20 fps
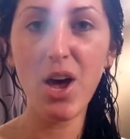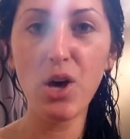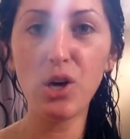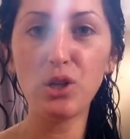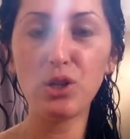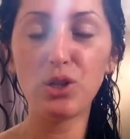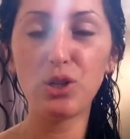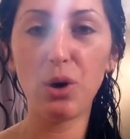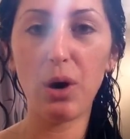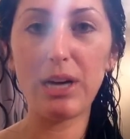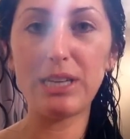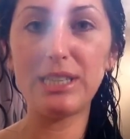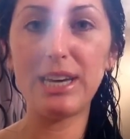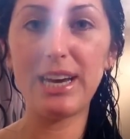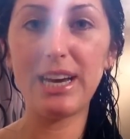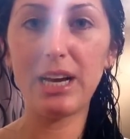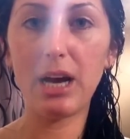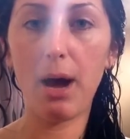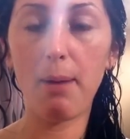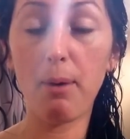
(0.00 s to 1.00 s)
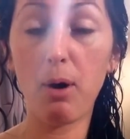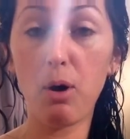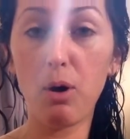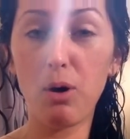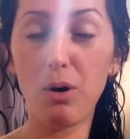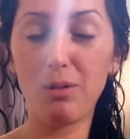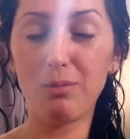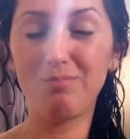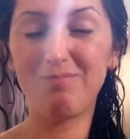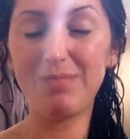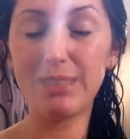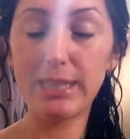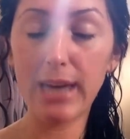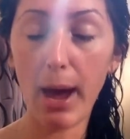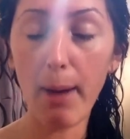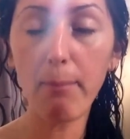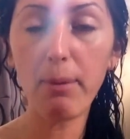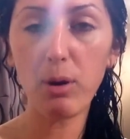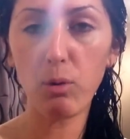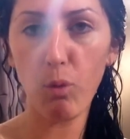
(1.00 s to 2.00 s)
So I take about
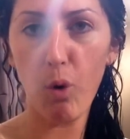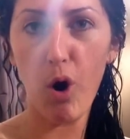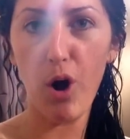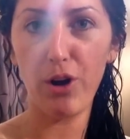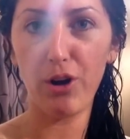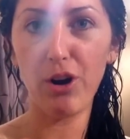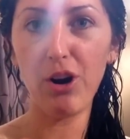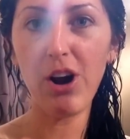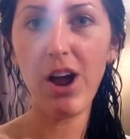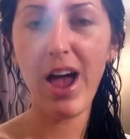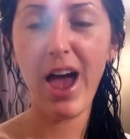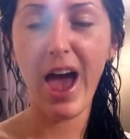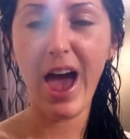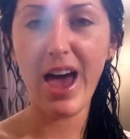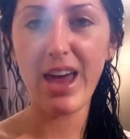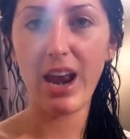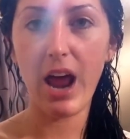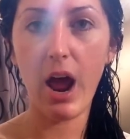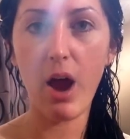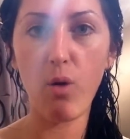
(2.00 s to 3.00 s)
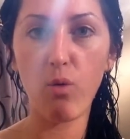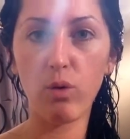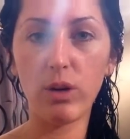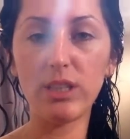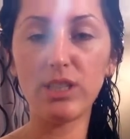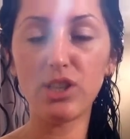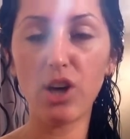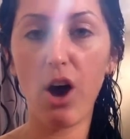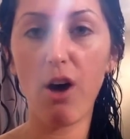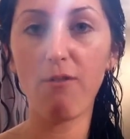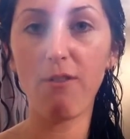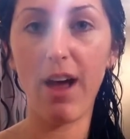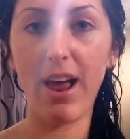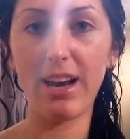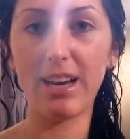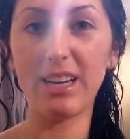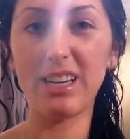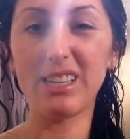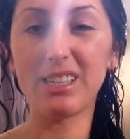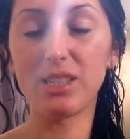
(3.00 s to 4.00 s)
tepid water and I rinse off
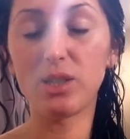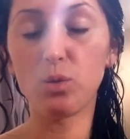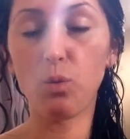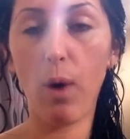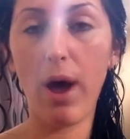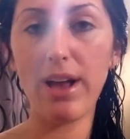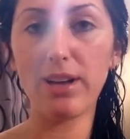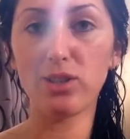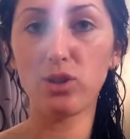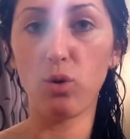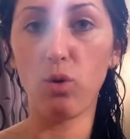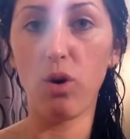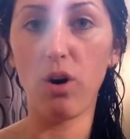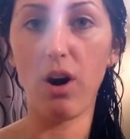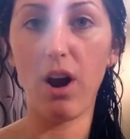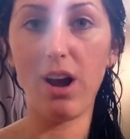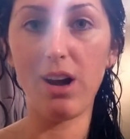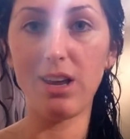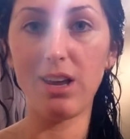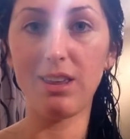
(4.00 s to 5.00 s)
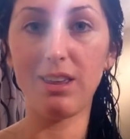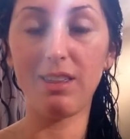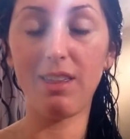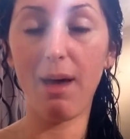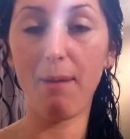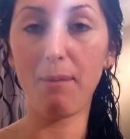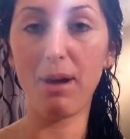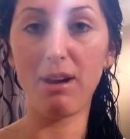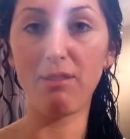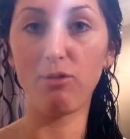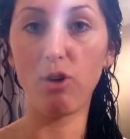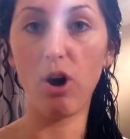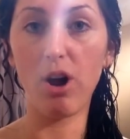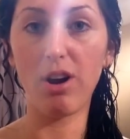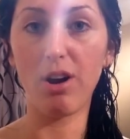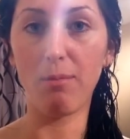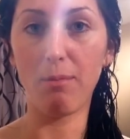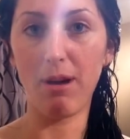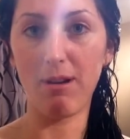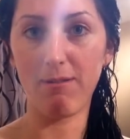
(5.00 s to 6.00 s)
any sweat or anything that might have gotten
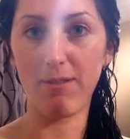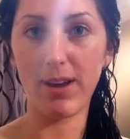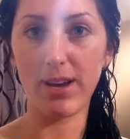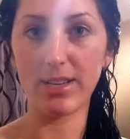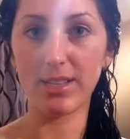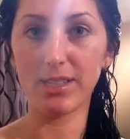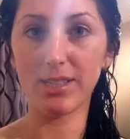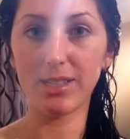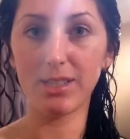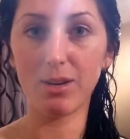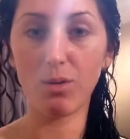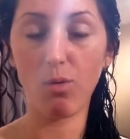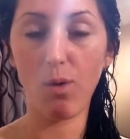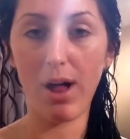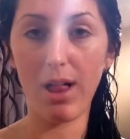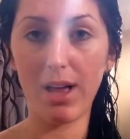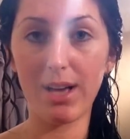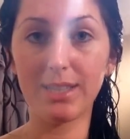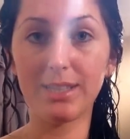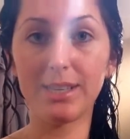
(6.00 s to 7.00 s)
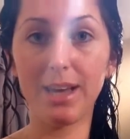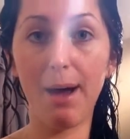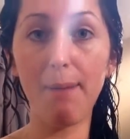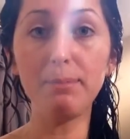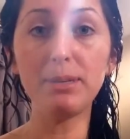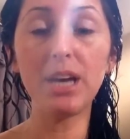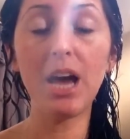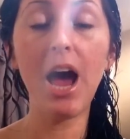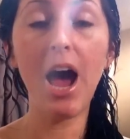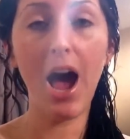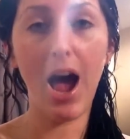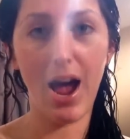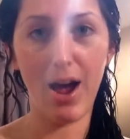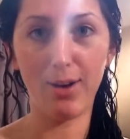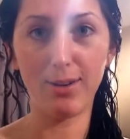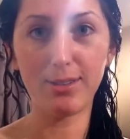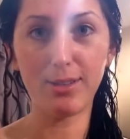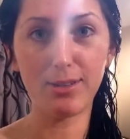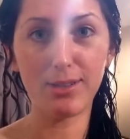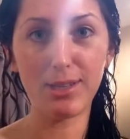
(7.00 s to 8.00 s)
on my face while I slept. I
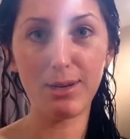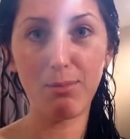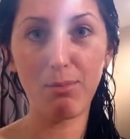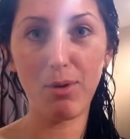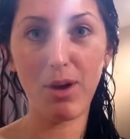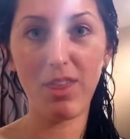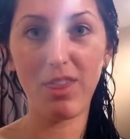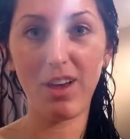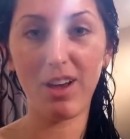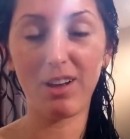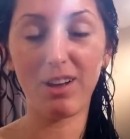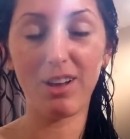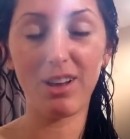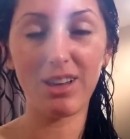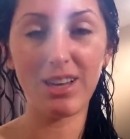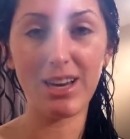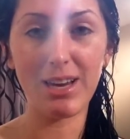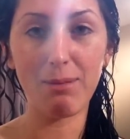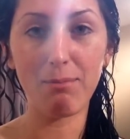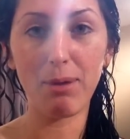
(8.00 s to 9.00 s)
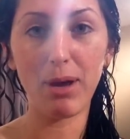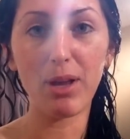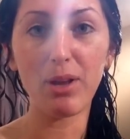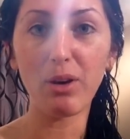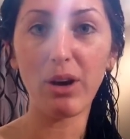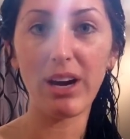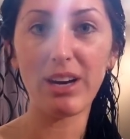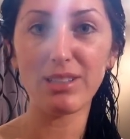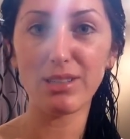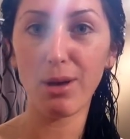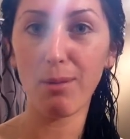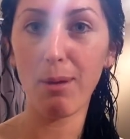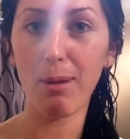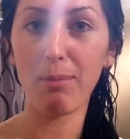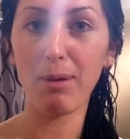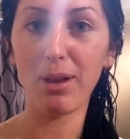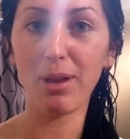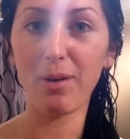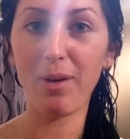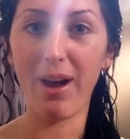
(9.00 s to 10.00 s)
also sleep with a clean pillowcase on my
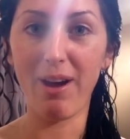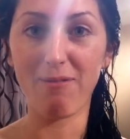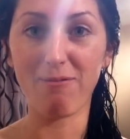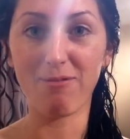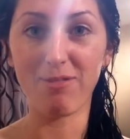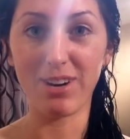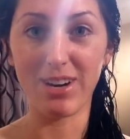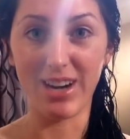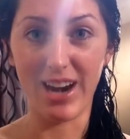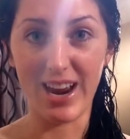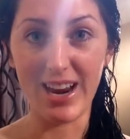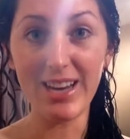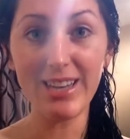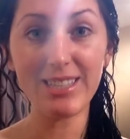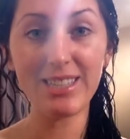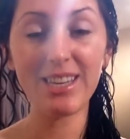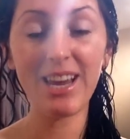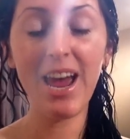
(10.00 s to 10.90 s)
pillow every night.